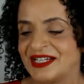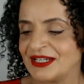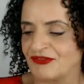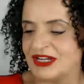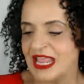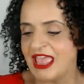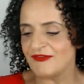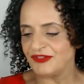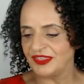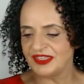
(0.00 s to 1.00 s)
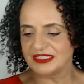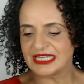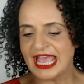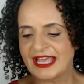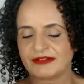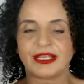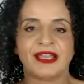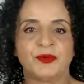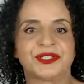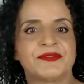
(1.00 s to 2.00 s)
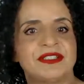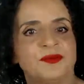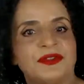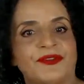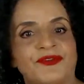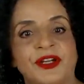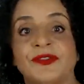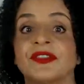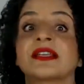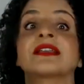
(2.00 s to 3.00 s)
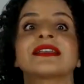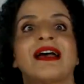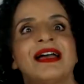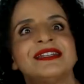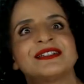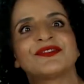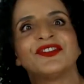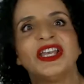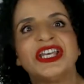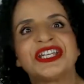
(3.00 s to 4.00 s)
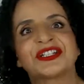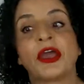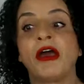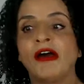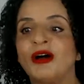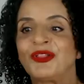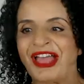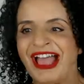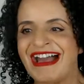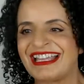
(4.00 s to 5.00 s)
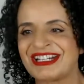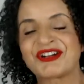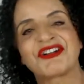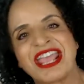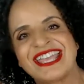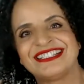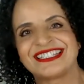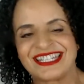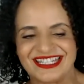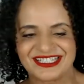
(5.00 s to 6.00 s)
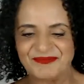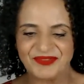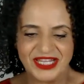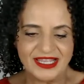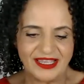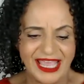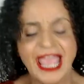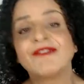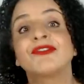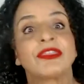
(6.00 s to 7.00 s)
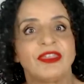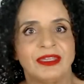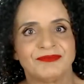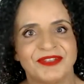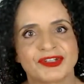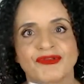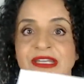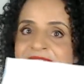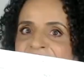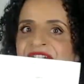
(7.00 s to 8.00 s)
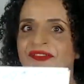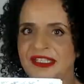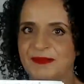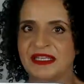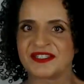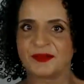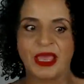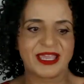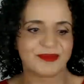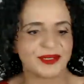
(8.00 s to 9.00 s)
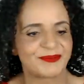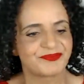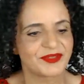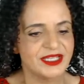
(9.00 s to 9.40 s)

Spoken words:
And I've written everything down, what I did with the front, the kind of curl that I created. Everything is written down on this piece of paper.